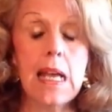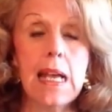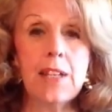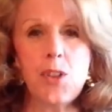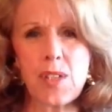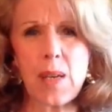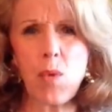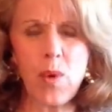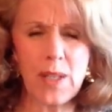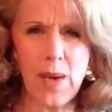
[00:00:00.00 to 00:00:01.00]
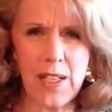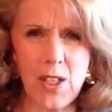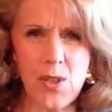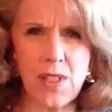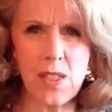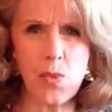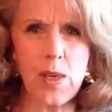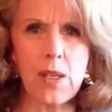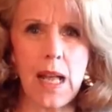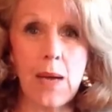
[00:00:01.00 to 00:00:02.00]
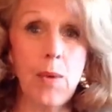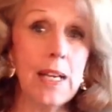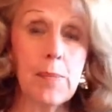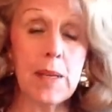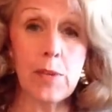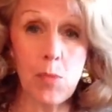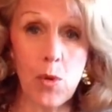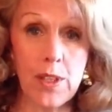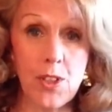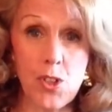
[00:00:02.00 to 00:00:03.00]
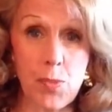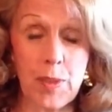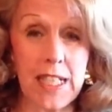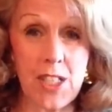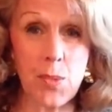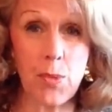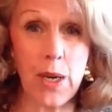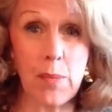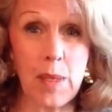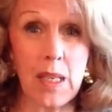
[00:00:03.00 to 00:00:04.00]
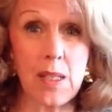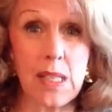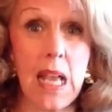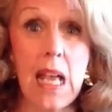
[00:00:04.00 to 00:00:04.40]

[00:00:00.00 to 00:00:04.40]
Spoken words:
And you say, well, when do I use these? Well, I wake up every morning and use protection prayer because